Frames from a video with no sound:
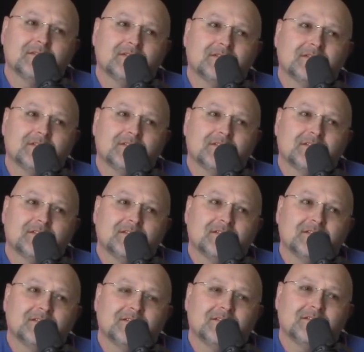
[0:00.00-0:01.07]
mm,
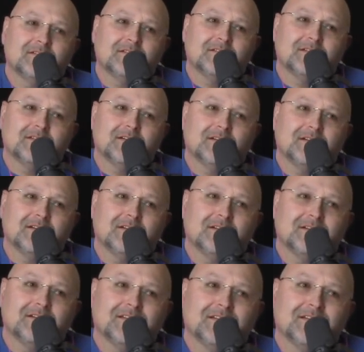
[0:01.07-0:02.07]
"Stay on target."